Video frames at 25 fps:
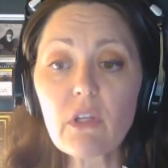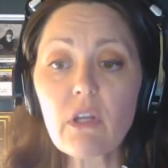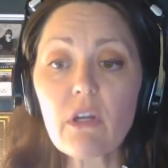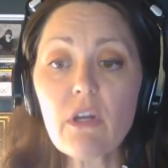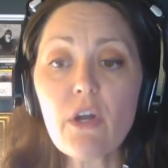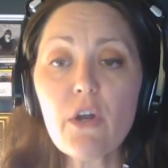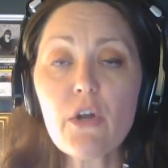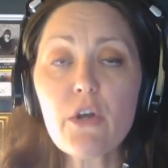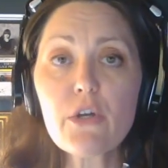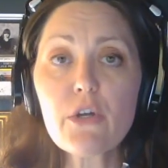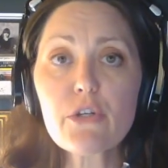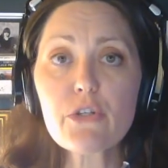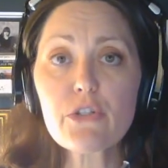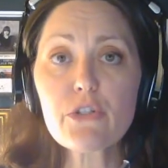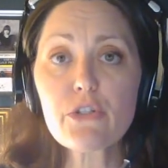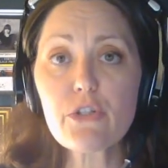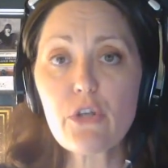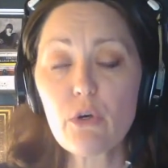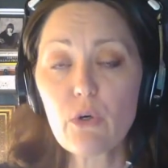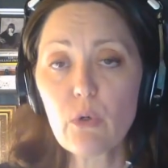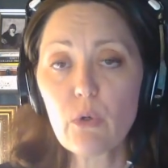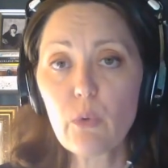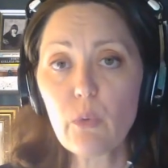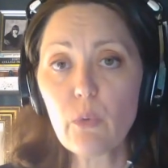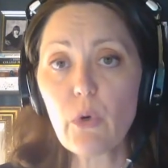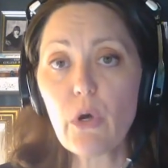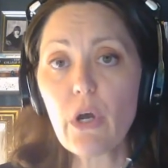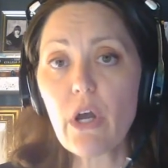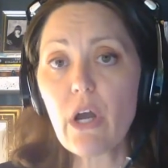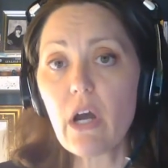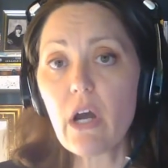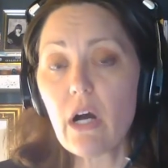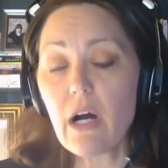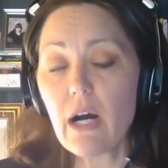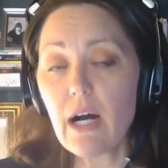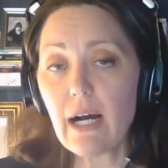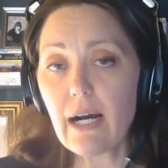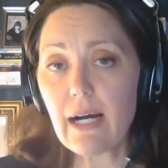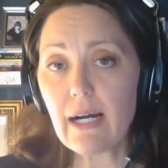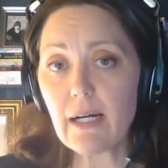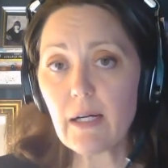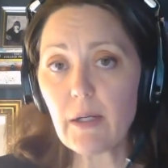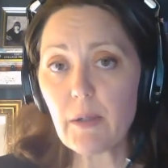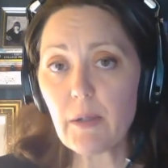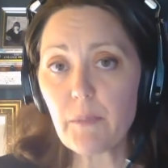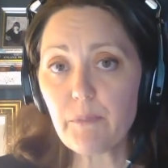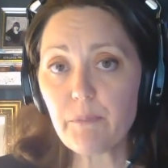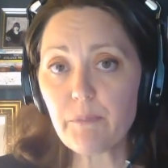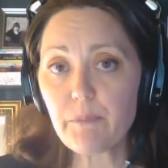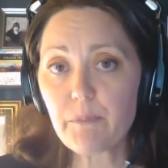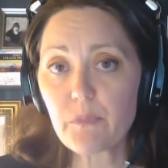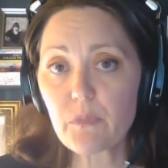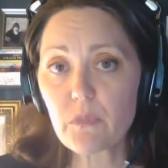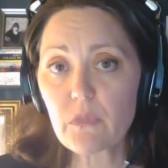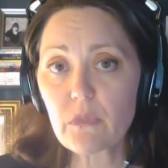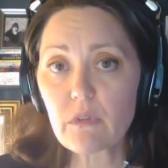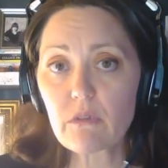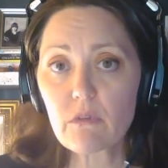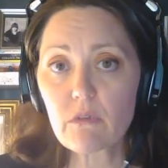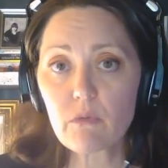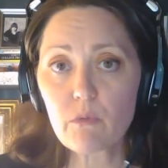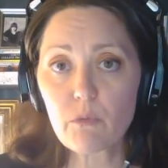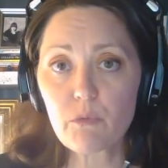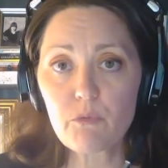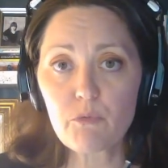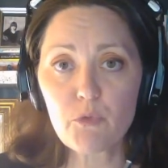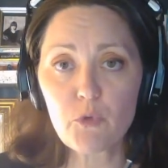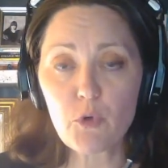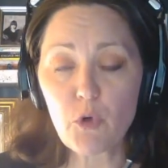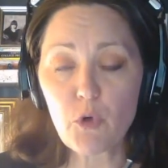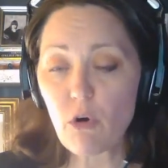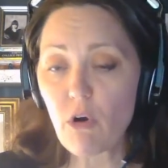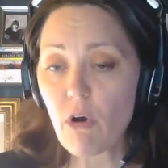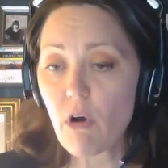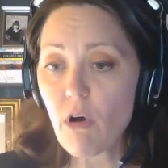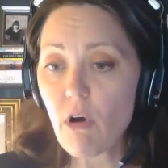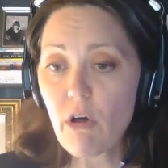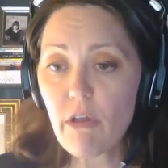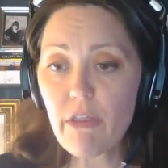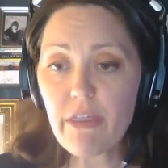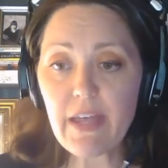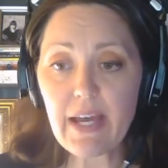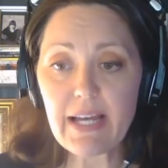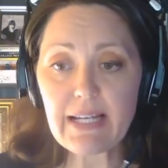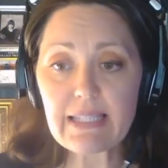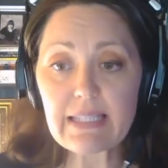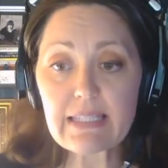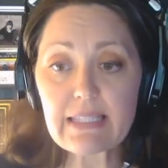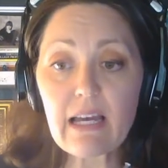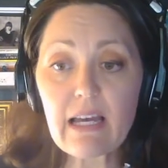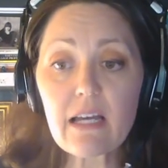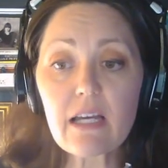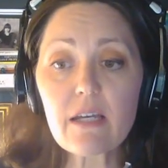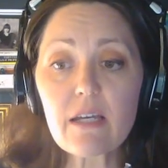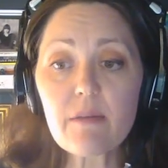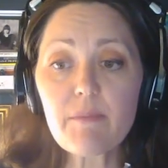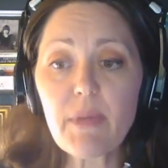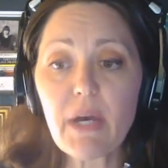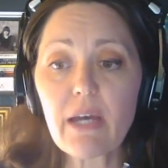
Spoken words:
So for all that time,